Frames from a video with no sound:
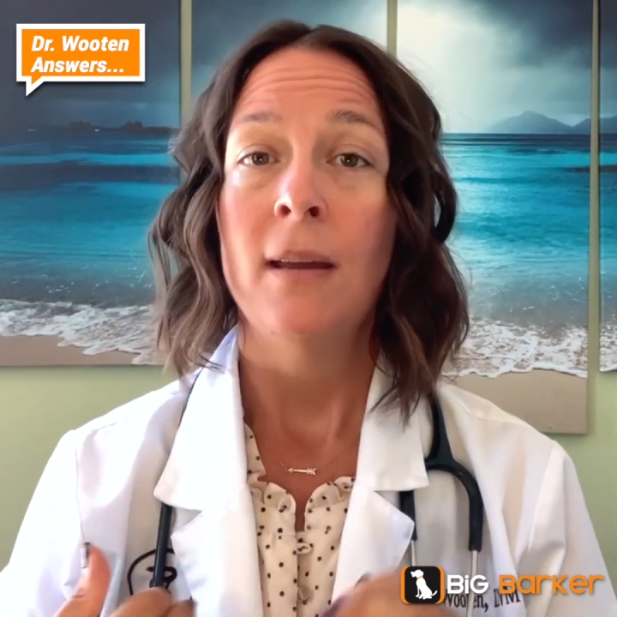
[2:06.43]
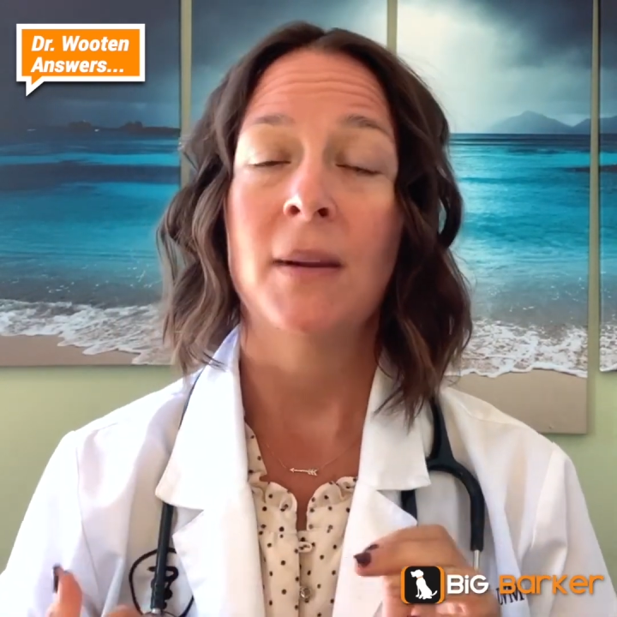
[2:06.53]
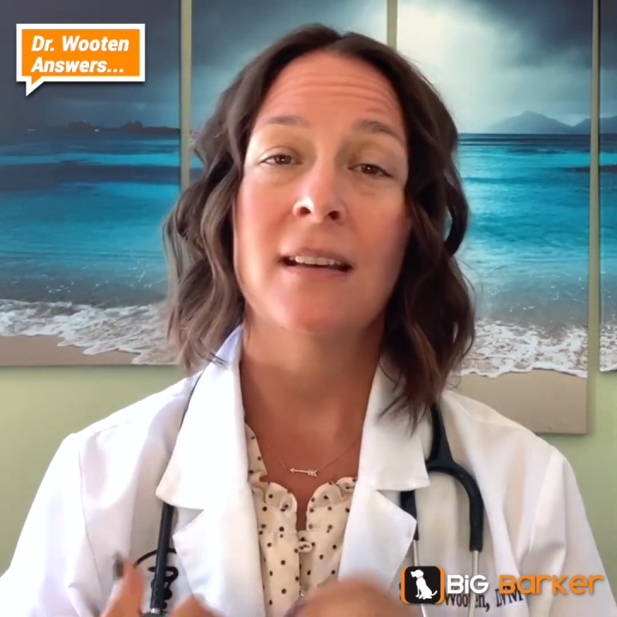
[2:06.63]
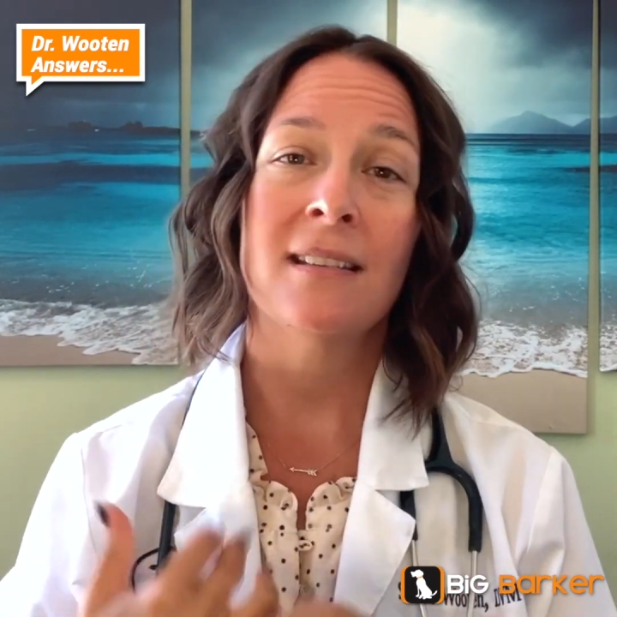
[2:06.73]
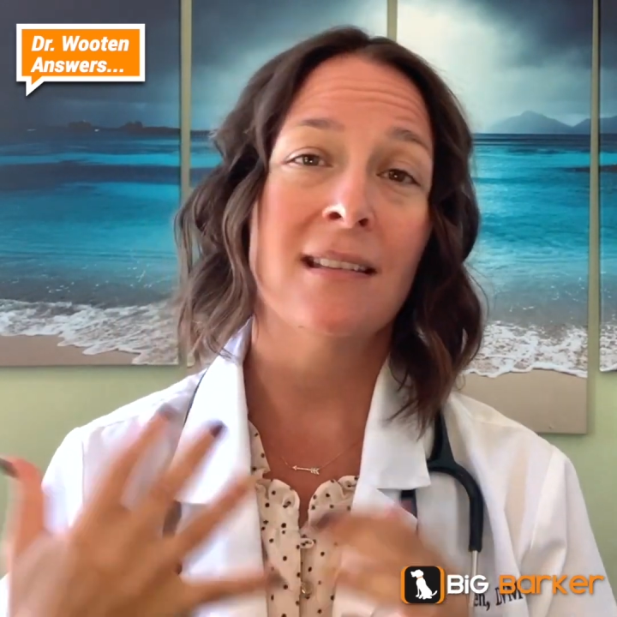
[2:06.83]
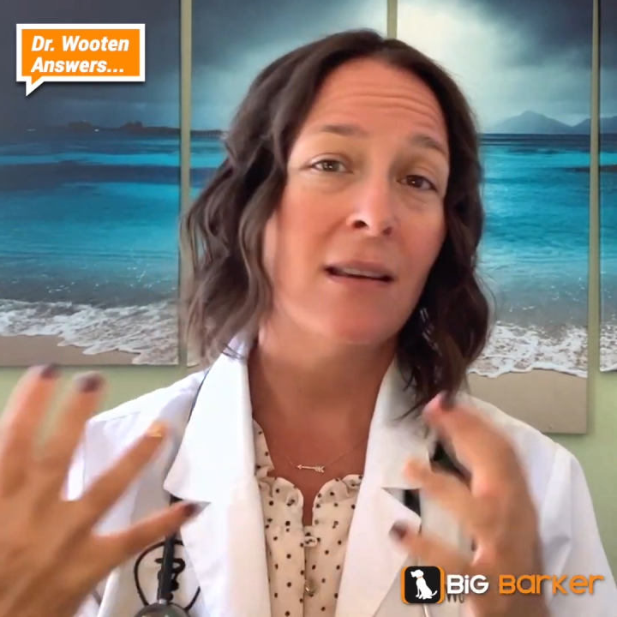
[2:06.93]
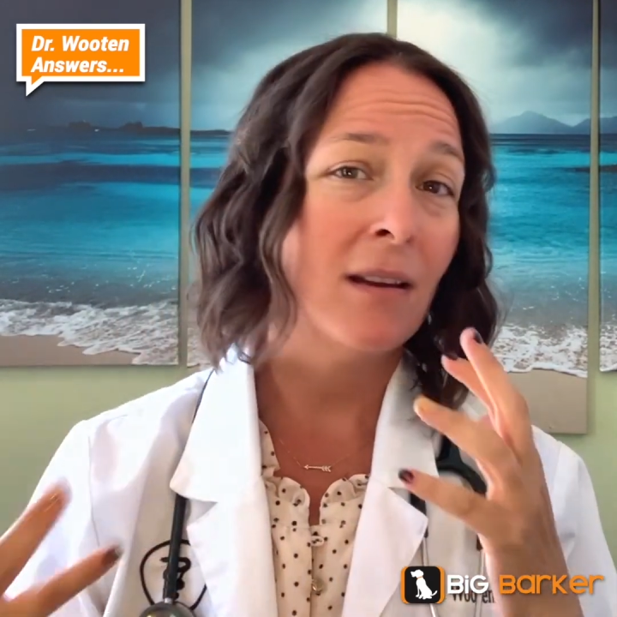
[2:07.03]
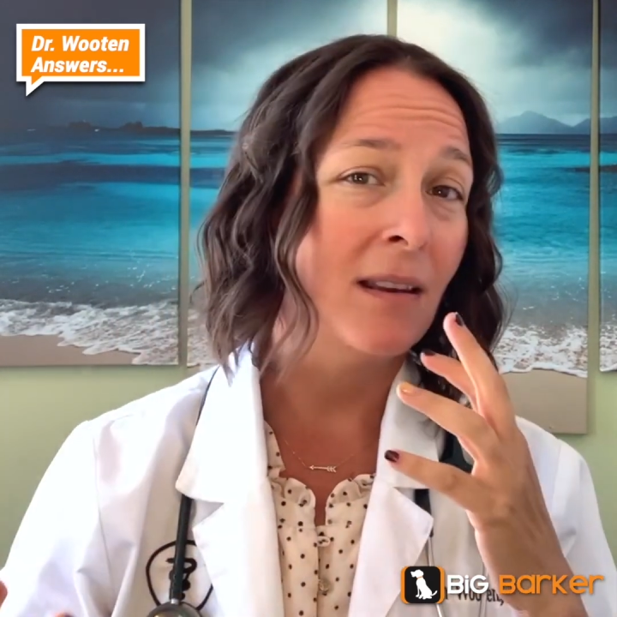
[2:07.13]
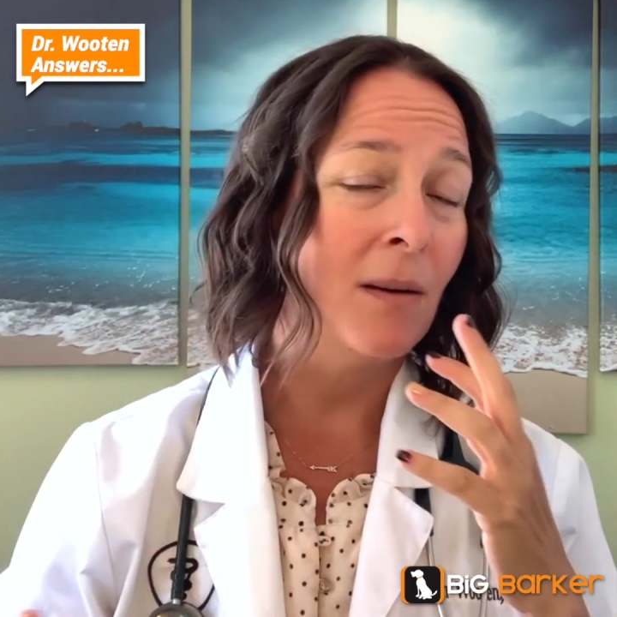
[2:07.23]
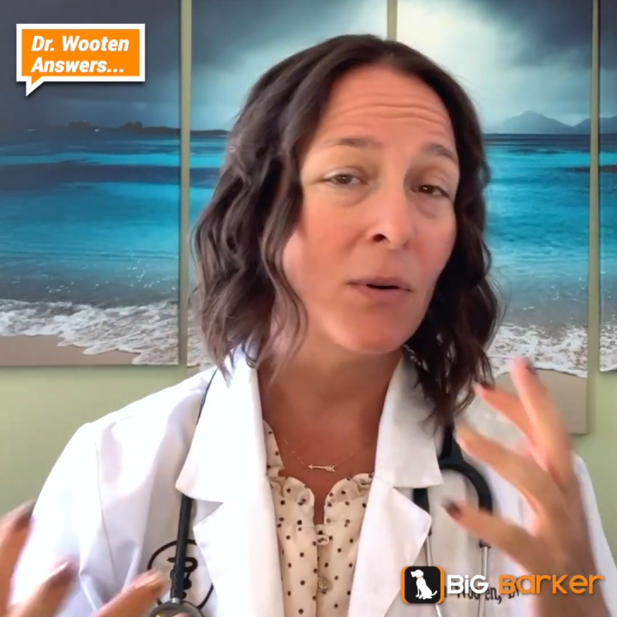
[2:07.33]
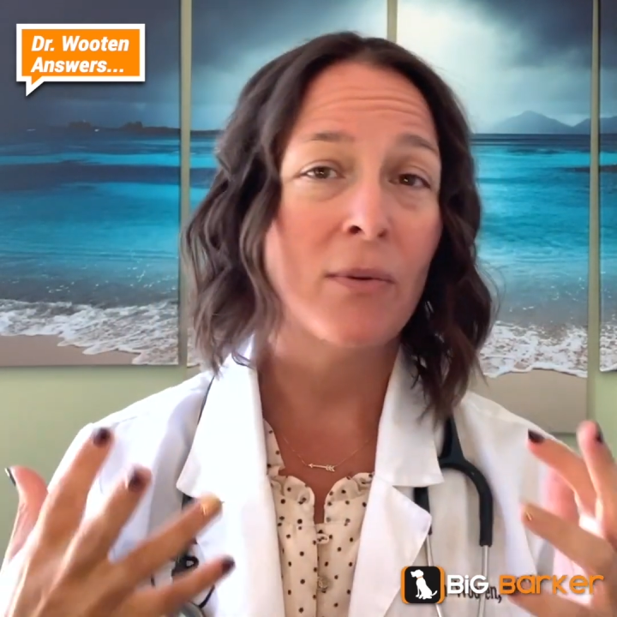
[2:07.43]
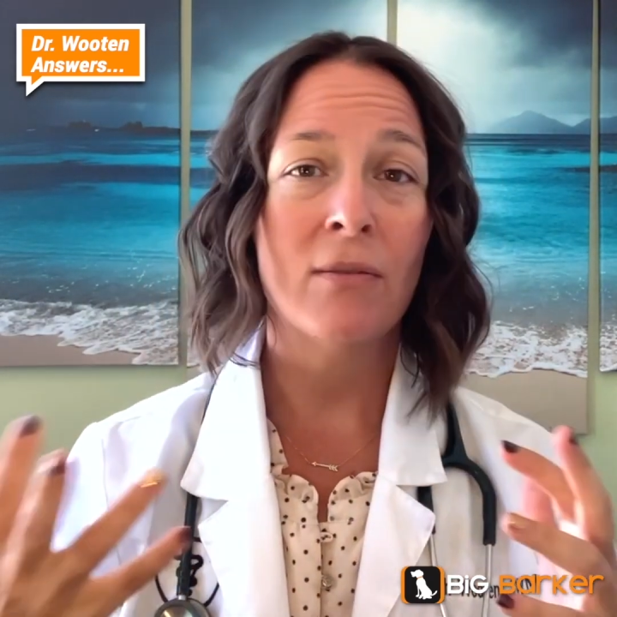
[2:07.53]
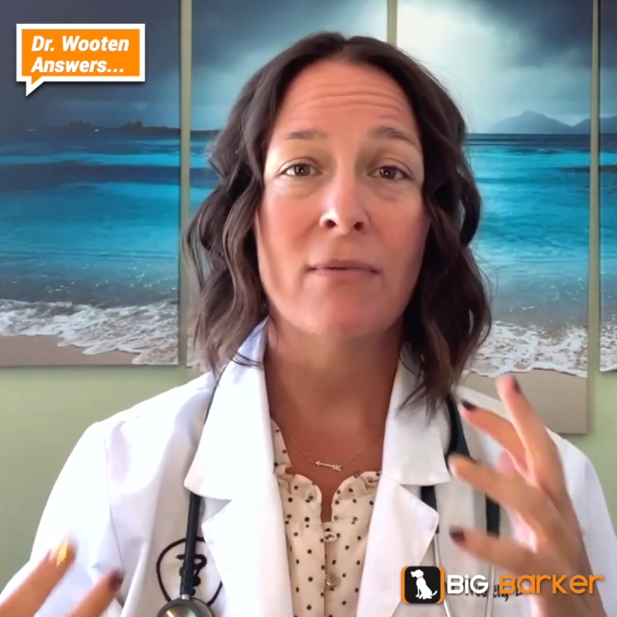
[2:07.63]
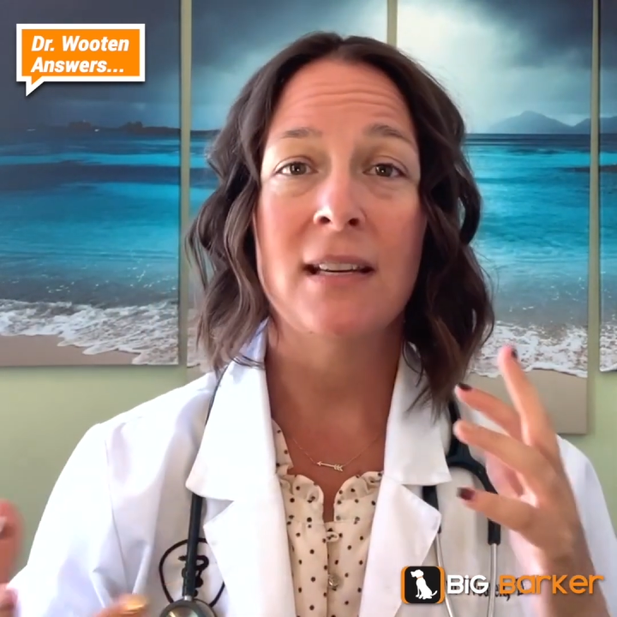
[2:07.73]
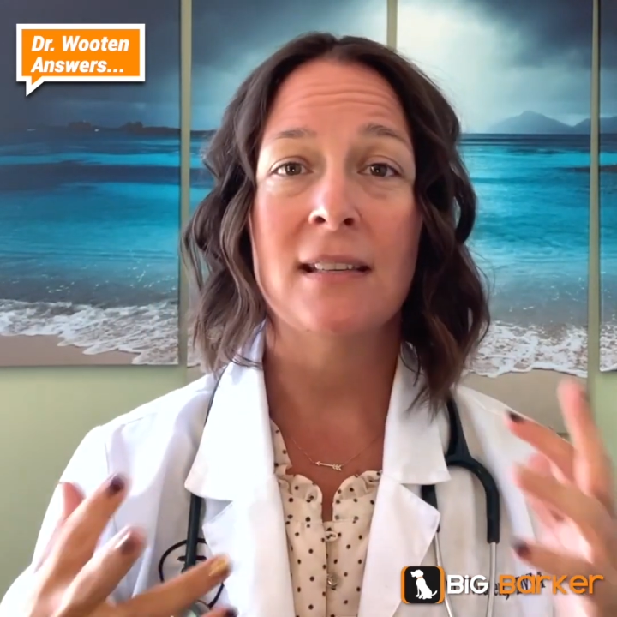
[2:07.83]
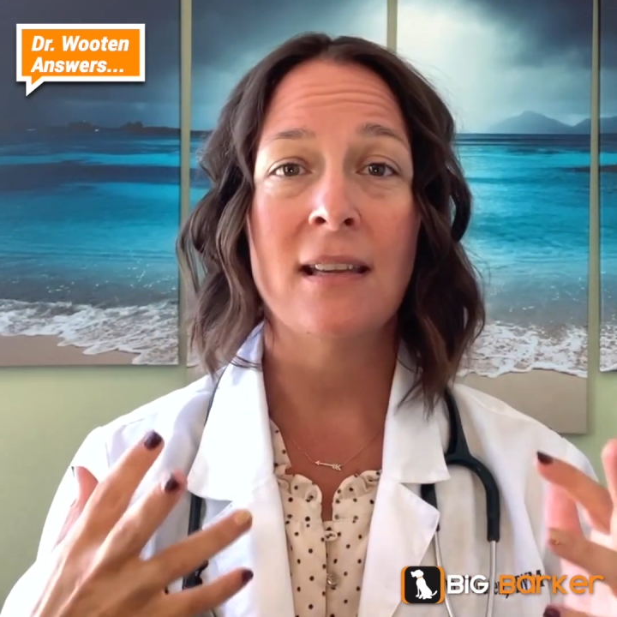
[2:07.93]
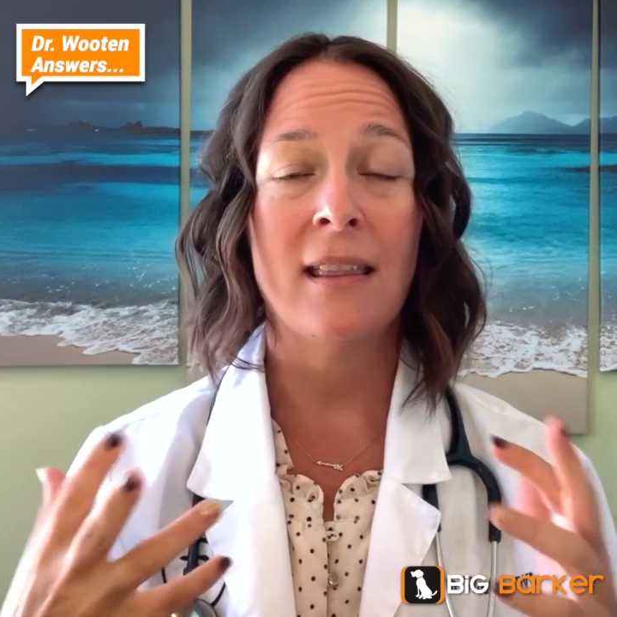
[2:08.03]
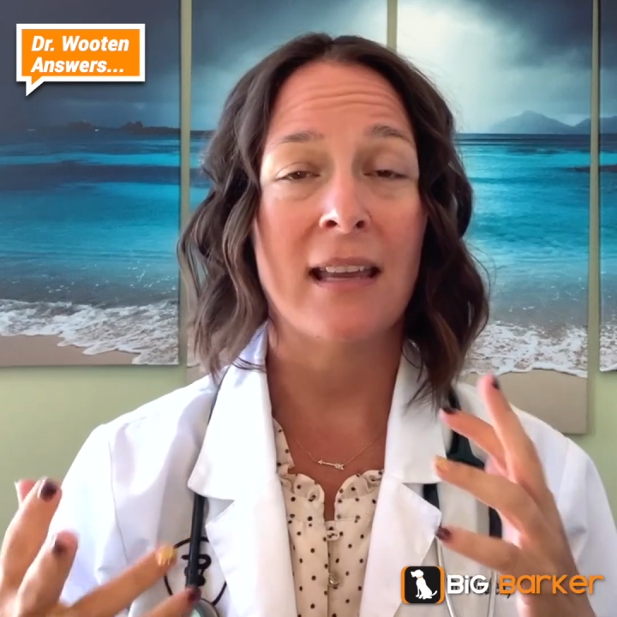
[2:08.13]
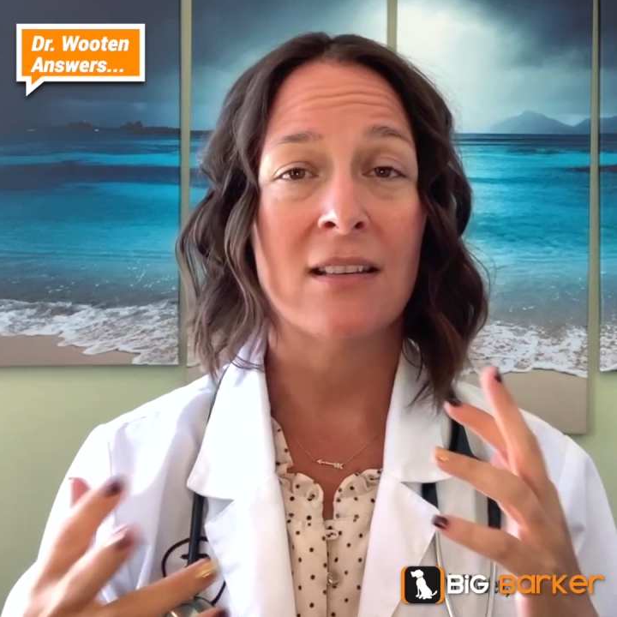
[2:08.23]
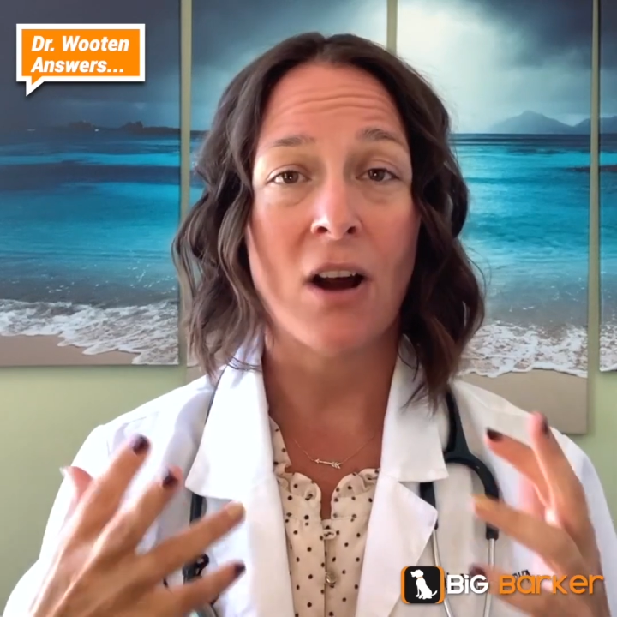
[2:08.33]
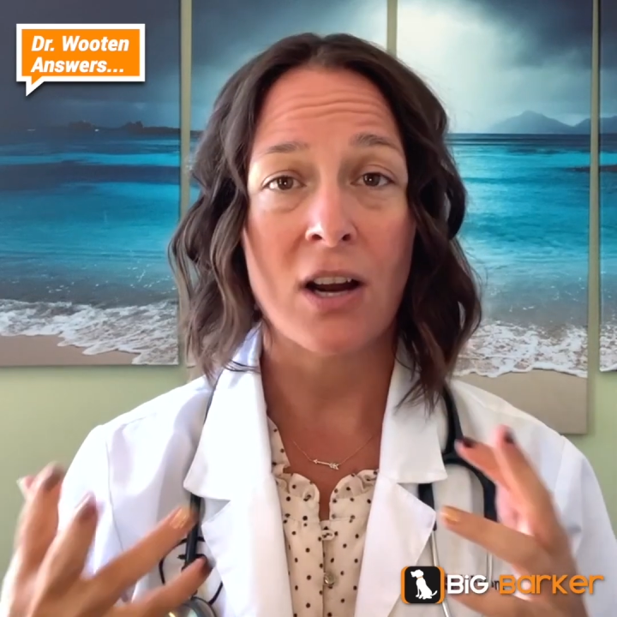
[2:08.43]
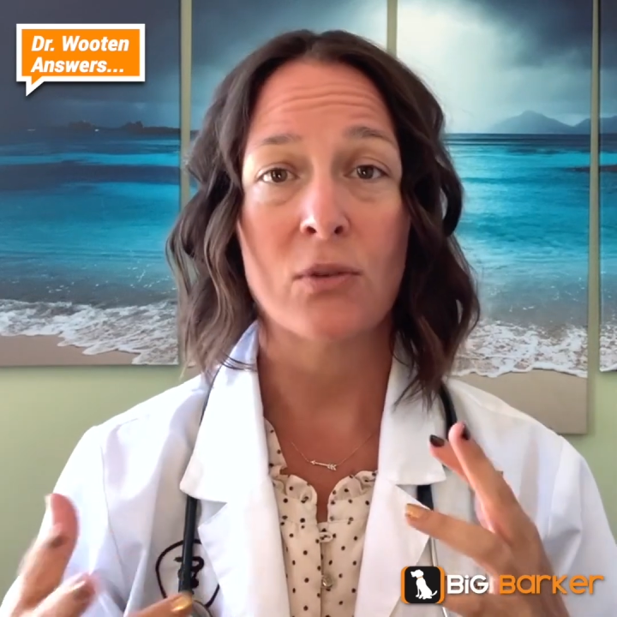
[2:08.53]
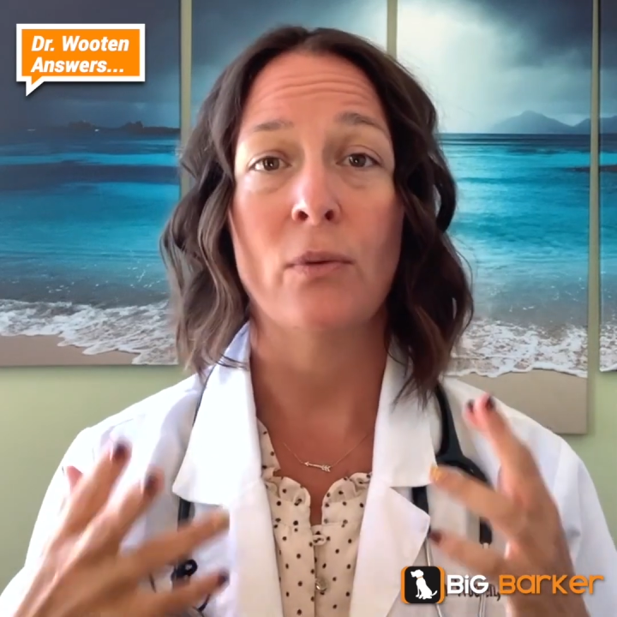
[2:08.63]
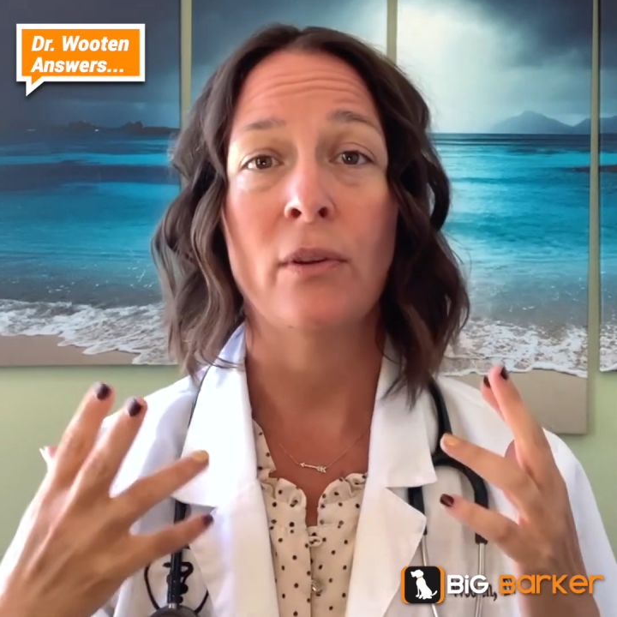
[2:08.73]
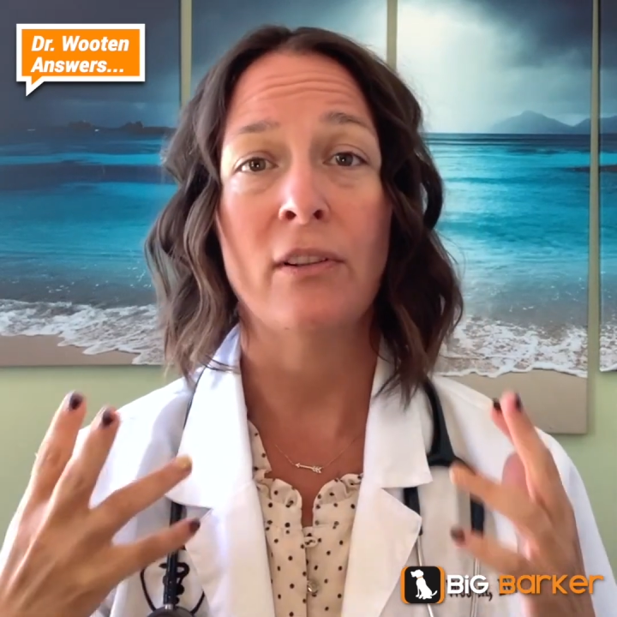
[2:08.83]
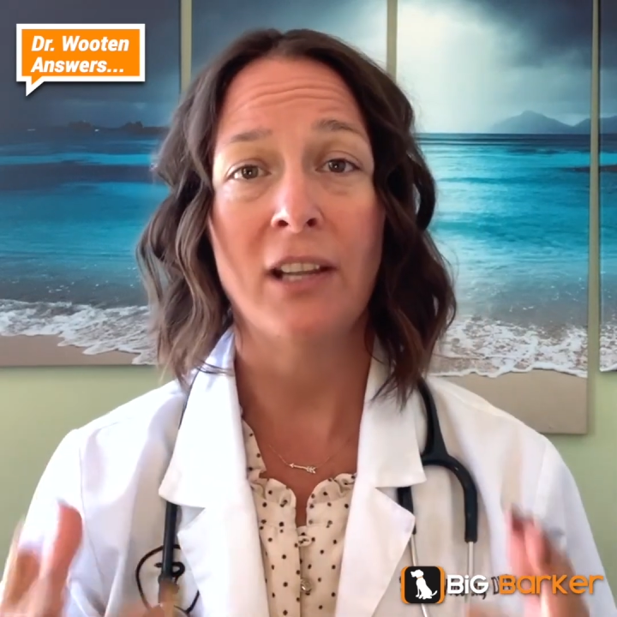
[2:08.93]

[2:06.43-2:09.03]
because the number one reason that dogs will